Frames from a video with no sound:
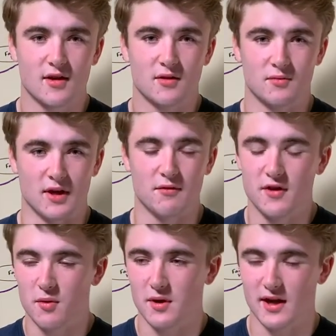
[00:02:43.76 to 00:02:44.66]
even
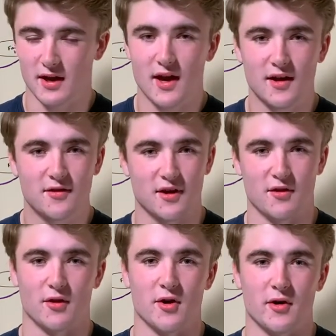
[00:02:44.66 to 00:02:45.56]
though we can't see
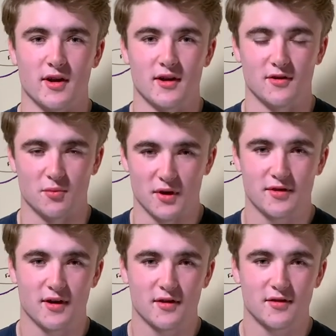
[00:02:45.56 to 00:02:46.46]
the Lord, He's
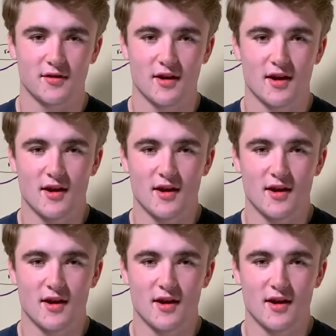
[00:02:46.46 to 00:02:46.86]
with us,